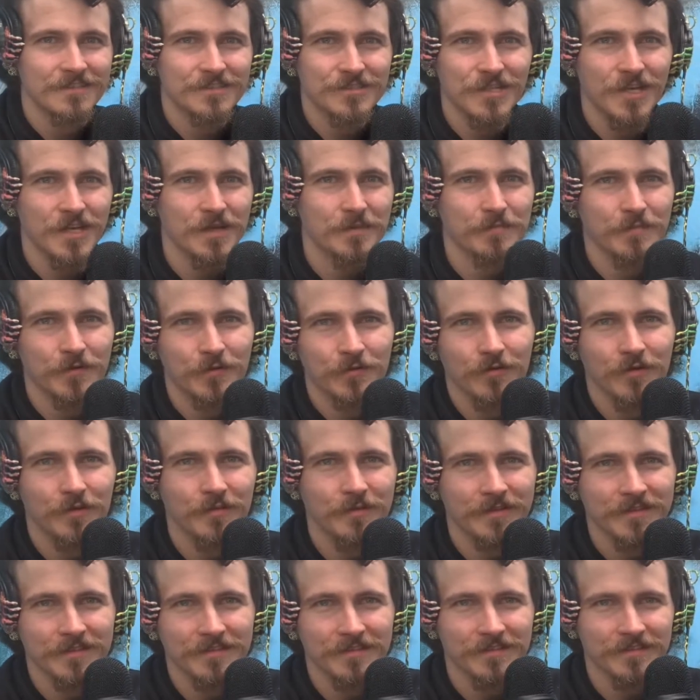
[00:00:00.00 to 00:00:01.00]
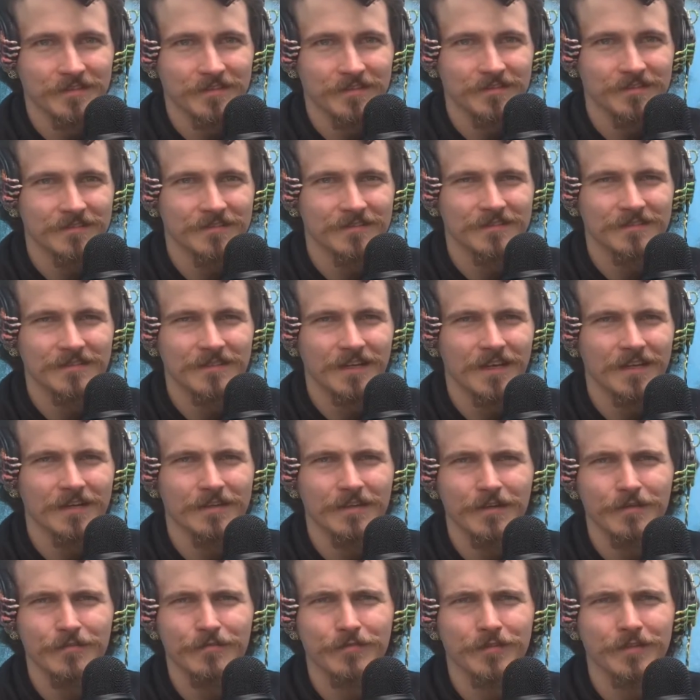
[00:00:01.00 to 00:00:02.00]
chamberwoman, or I, I
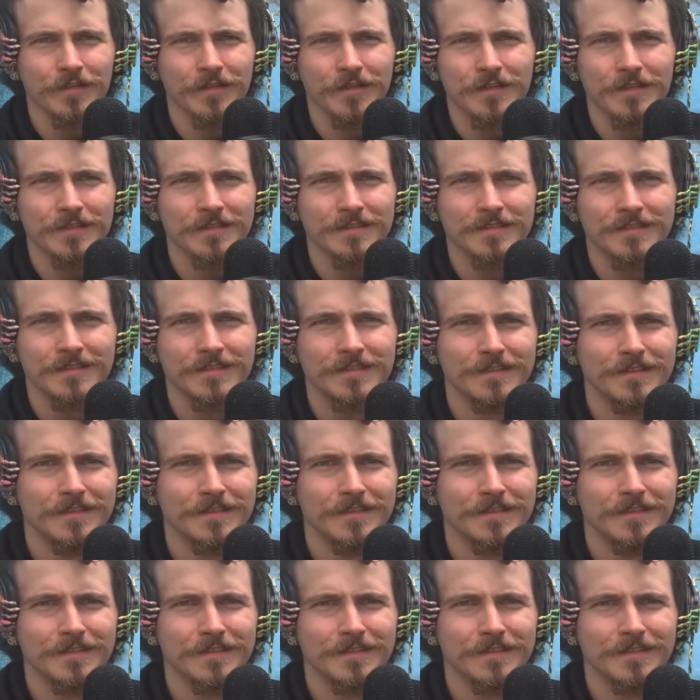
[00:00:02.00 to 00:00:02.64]
forget